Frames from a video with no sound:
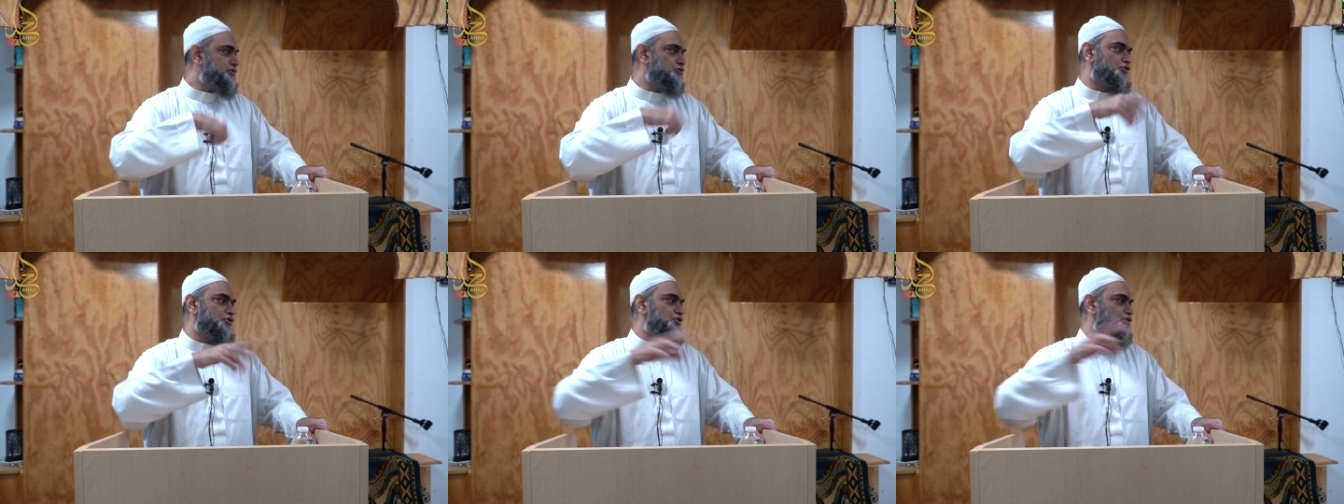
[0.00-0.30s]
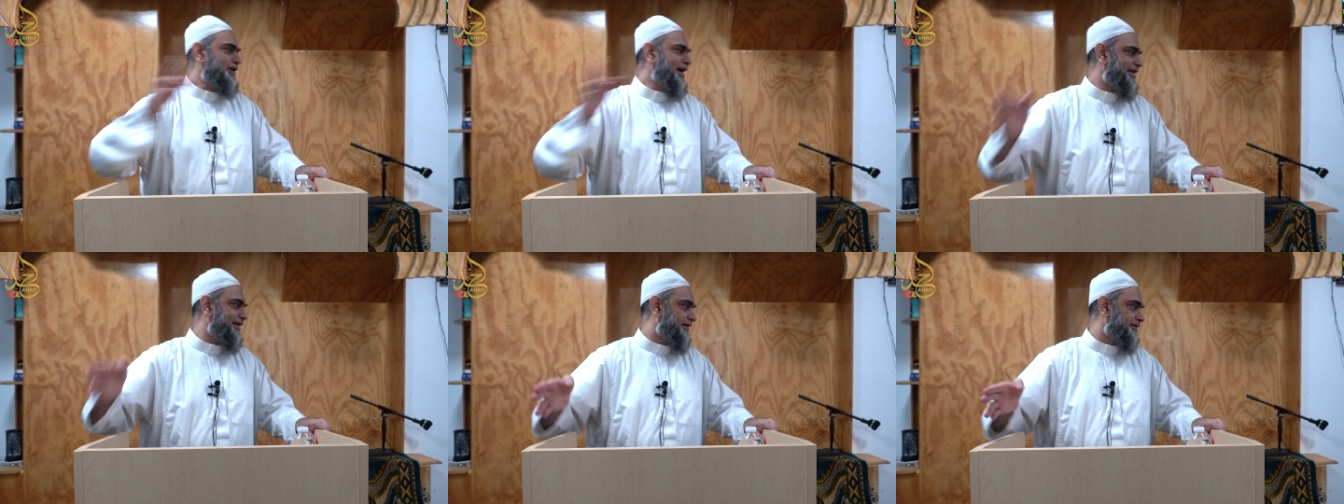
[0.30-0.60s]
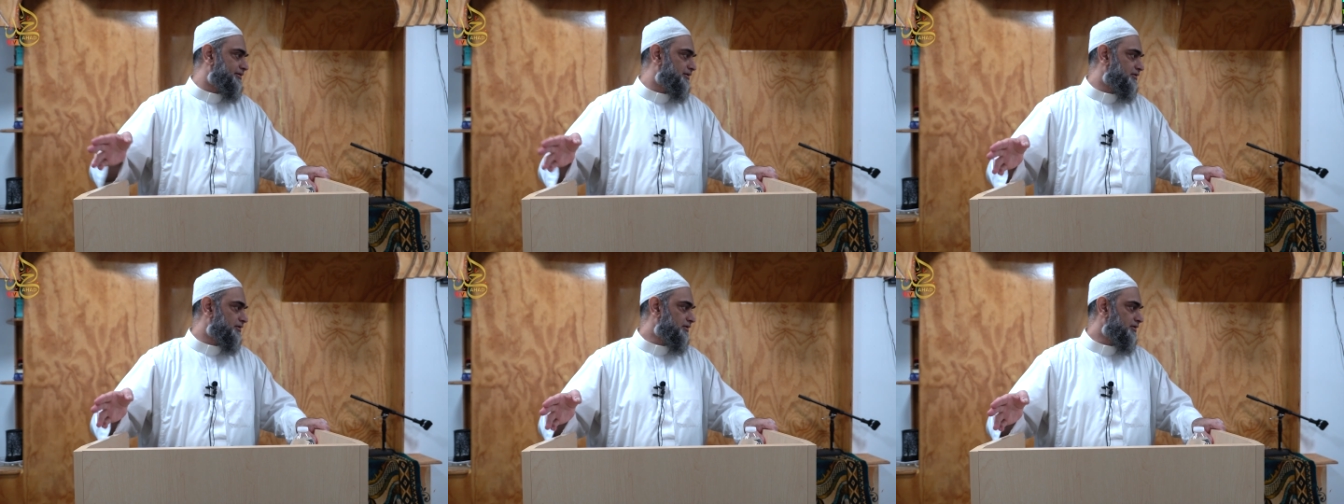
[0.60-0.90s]
you're going to
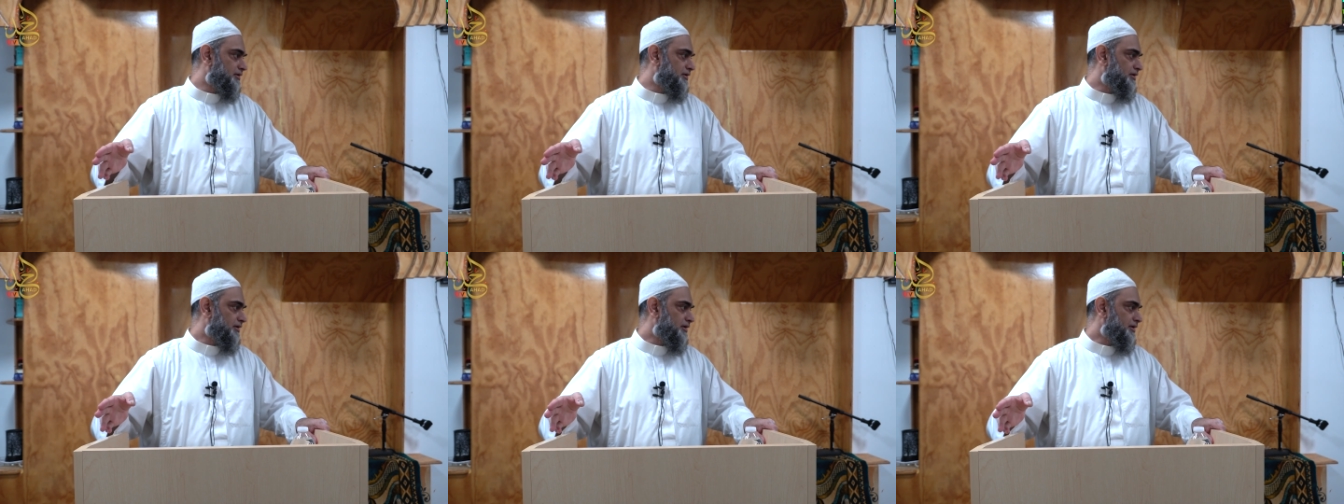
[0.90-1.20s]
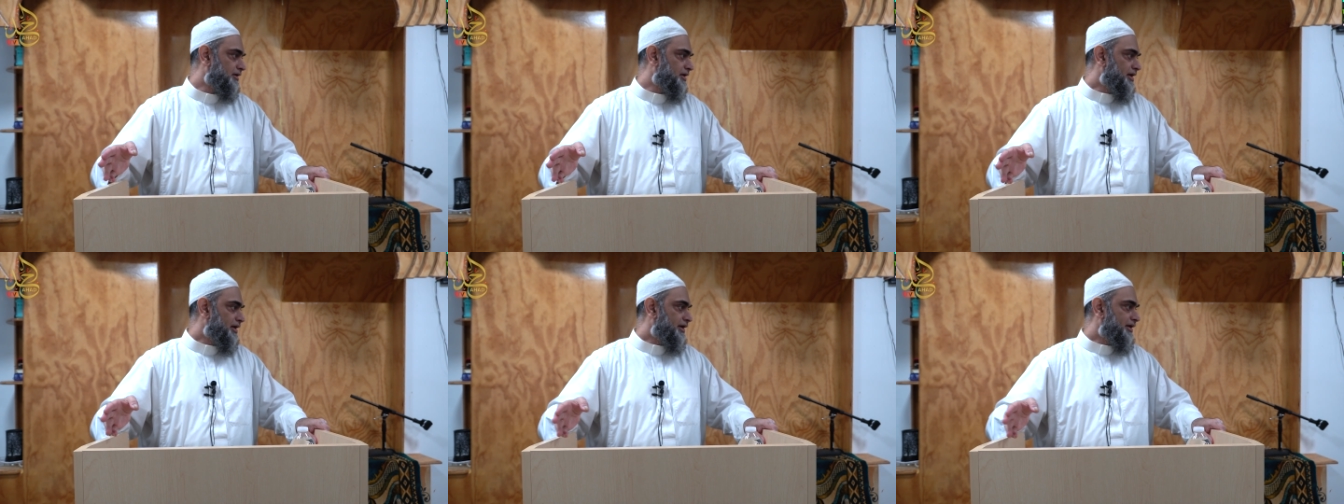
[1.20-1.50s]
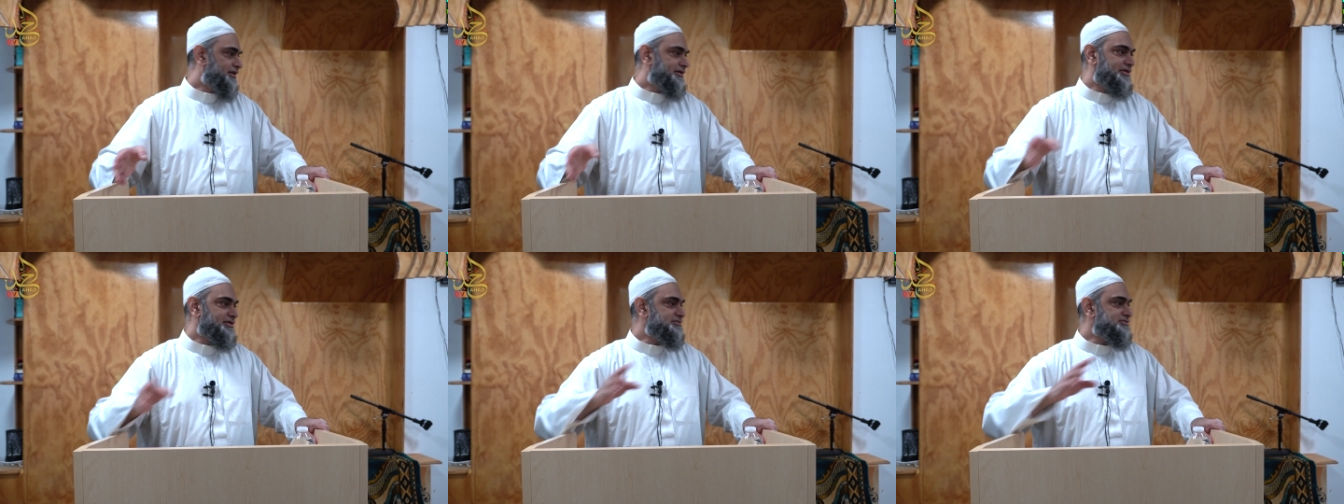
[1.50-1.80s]
get
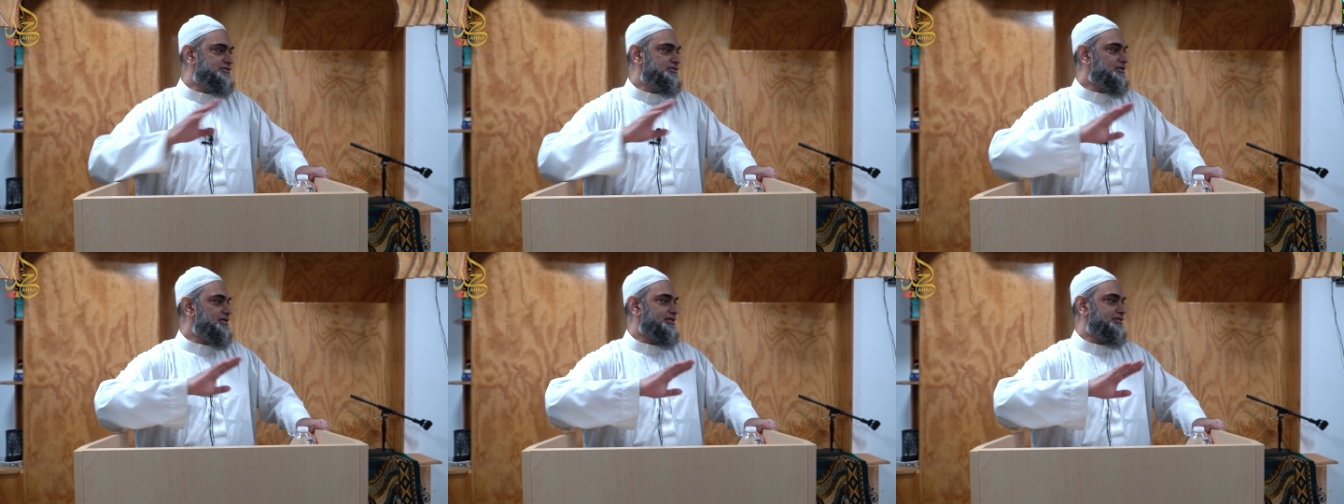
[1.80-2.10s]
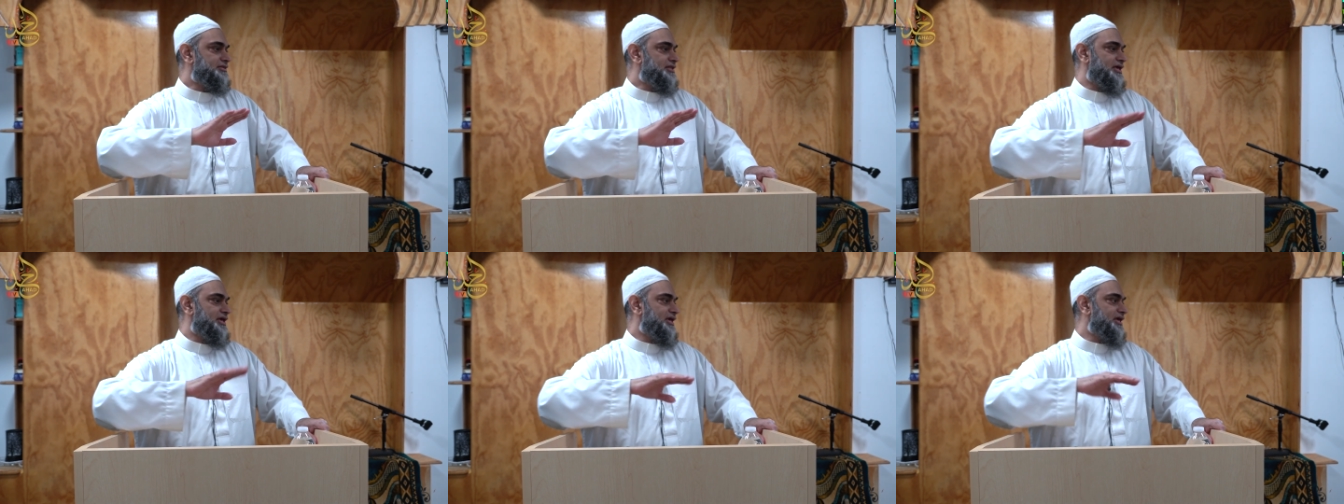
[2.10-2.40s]
it.